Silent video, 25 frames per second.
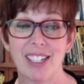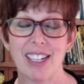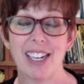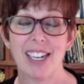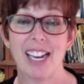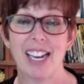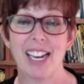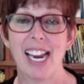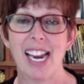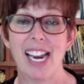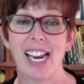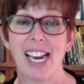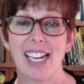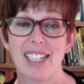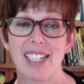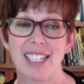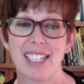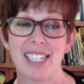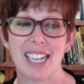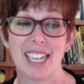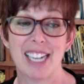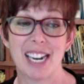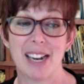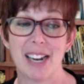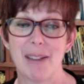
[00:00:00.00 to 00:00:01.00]

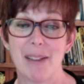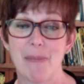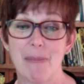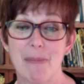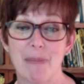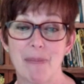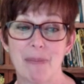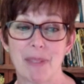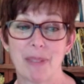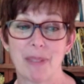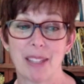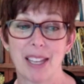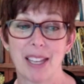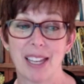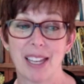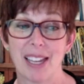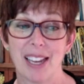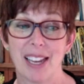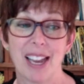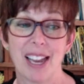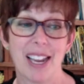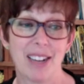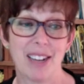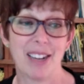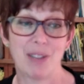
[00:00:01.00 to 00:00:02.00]
and
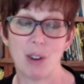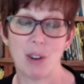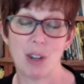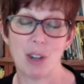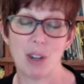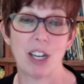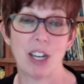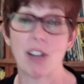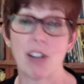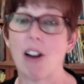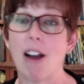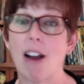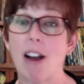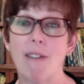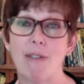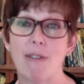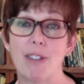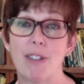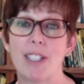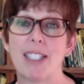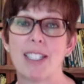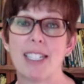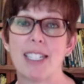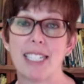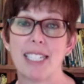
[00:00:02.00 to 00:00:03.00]
And of course, our
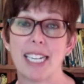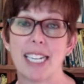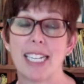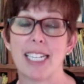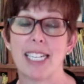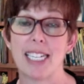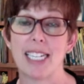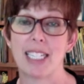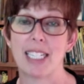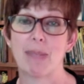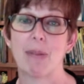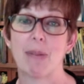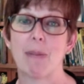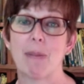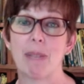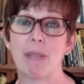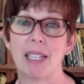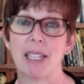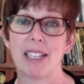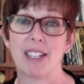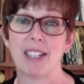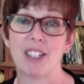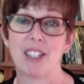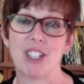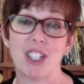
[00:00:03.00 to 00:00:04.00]
conference attendees will be
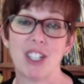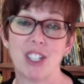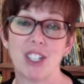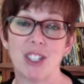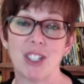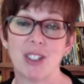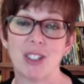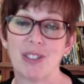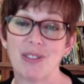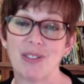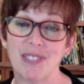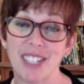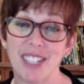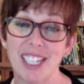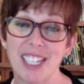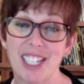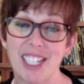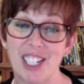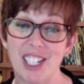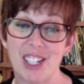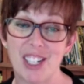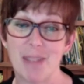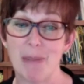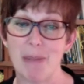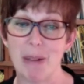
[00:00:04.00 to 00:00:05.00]
there too. It
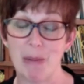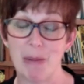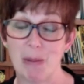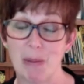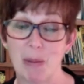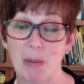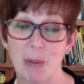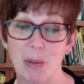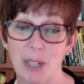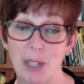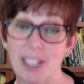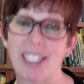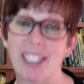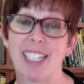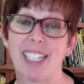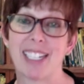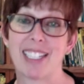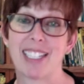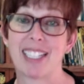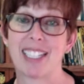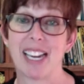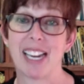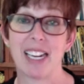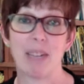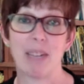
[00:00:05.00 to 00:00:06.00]
should be really
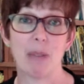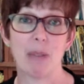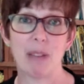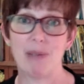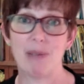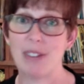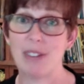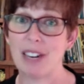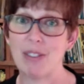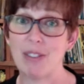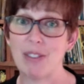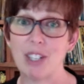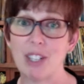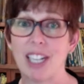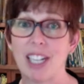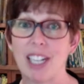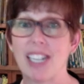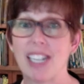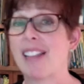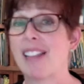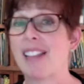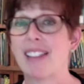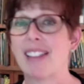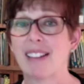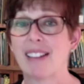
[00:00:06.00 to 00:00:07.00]
exciting. We've never done
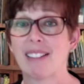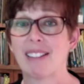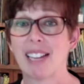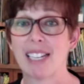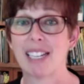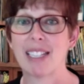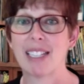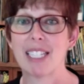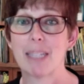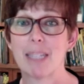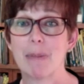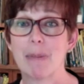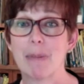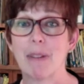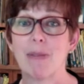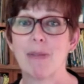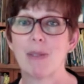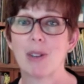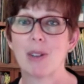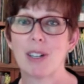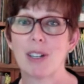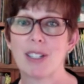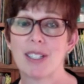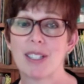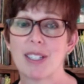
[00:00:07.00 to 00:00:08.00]
anything like this
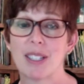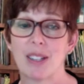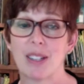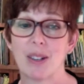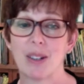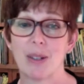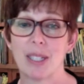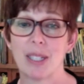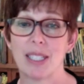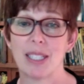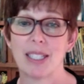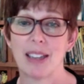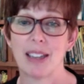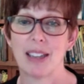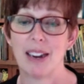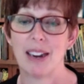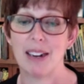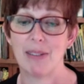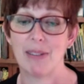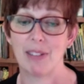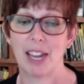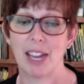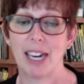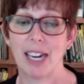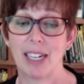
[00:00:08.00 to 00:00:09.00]
before, so it's kind
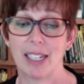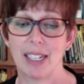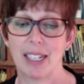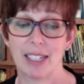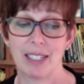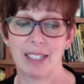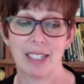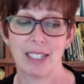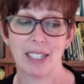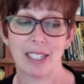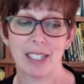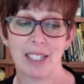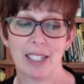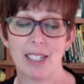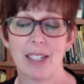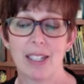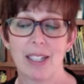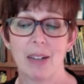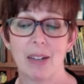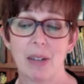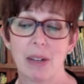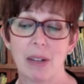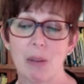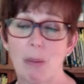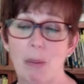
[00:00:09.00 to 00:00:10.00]
of like a
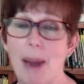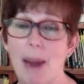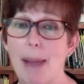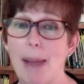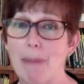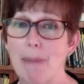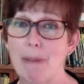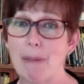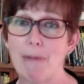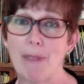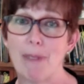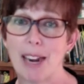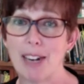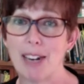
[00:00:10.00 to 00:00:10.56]
little rapid fire